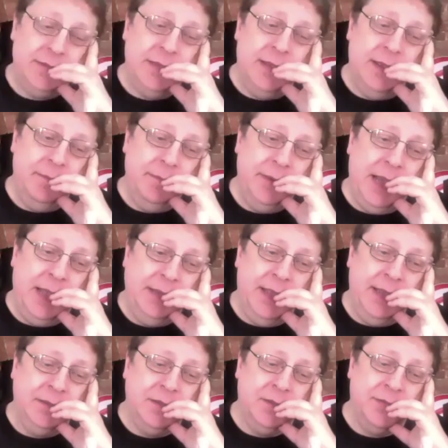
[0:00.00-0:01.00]
if, uh,
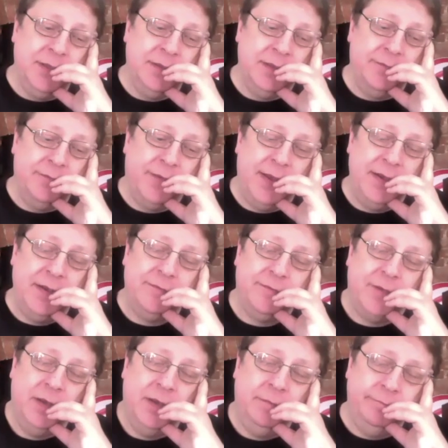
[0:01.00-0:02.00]
if, if find it
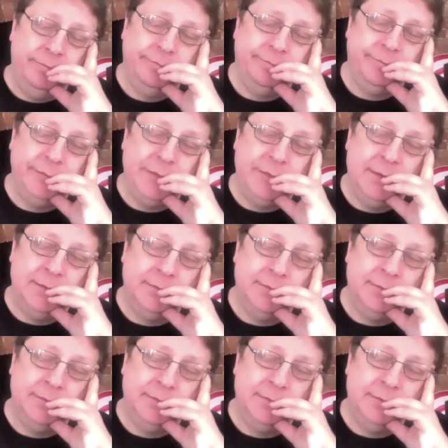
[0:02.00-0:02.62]
fun. So.